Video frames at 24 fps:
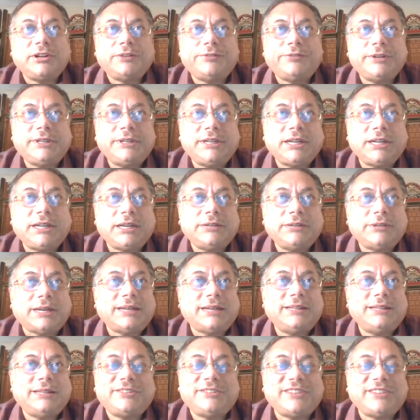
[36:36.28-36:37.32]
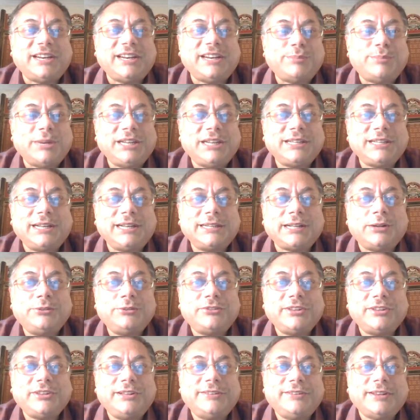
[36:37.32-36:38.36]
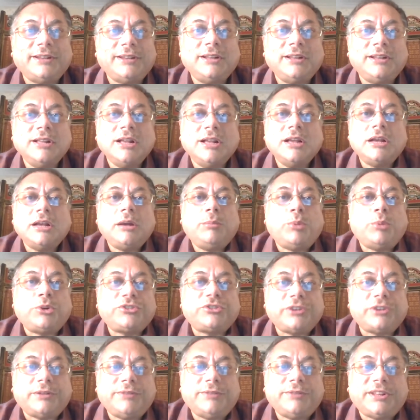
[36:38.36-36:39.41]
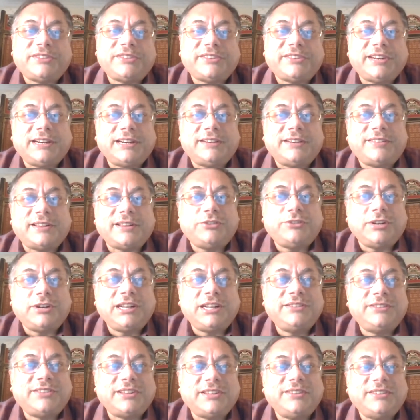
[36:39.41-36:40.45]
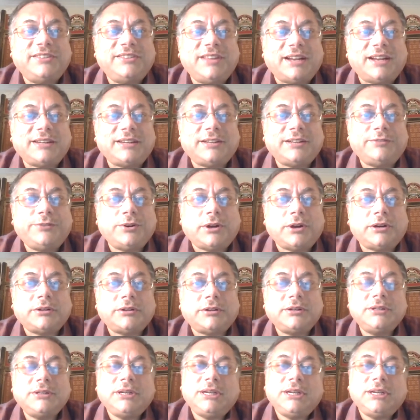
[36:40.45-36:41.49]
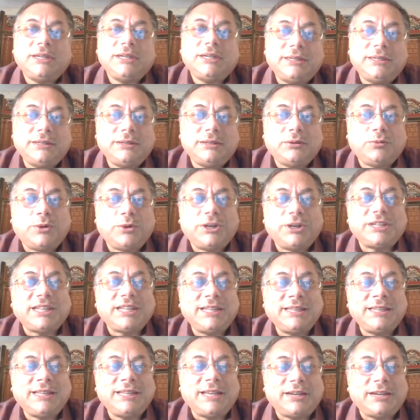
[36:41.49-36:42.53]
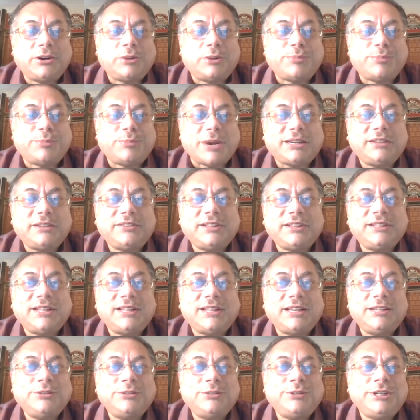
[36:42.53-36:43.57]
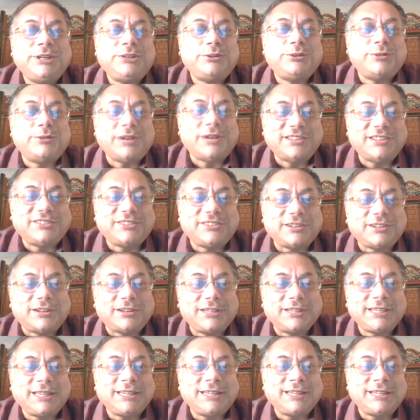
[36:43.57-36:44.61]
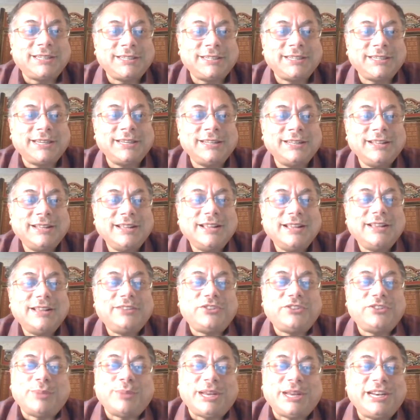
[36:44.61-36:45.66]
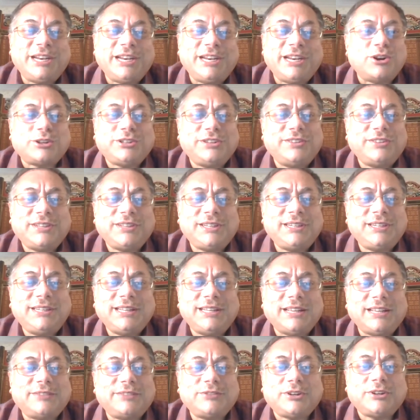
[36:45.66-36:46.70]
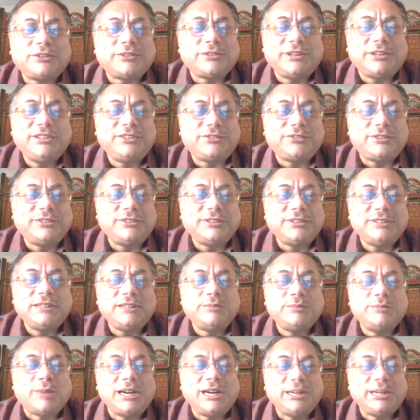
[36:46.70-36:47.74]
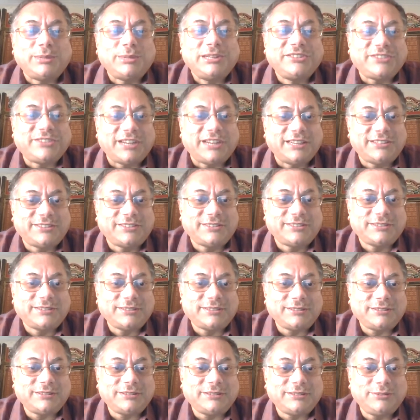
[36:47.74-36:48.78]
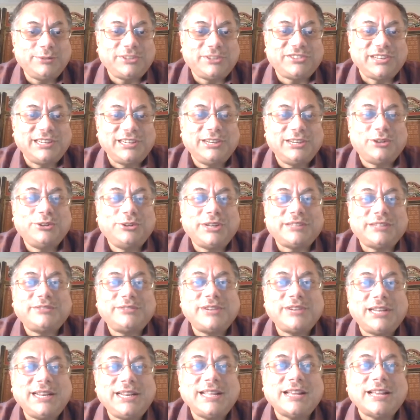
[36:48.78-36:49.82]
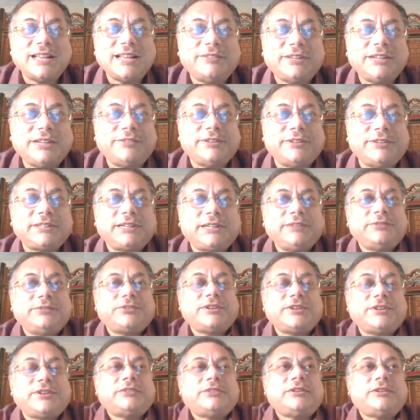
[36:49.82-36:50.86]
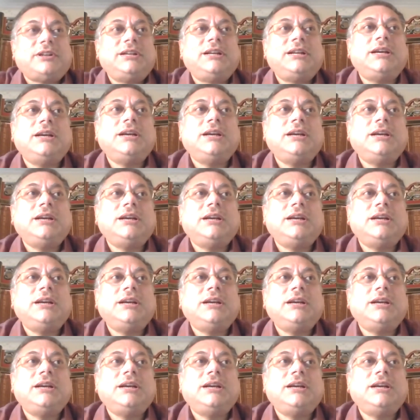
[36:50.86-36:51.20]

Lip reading: of India, you had the state medical councils, and most of the states actually insist that if you're working there or practicing there, you need to register again and again. So many doctors in India have got registration in multiple states. They still don't really have an effective central